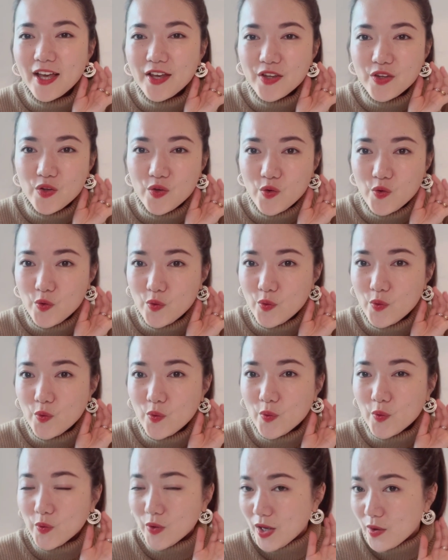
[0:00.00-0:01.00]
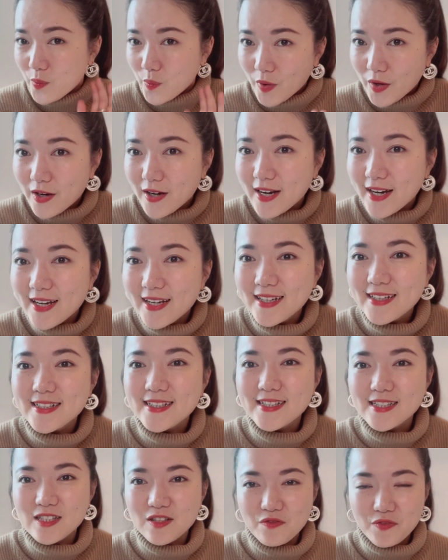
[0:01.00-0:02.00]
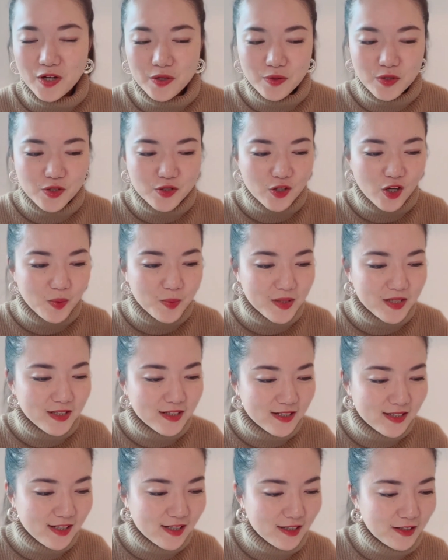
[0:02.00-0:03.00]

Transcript: You can wear it. It's a very dominant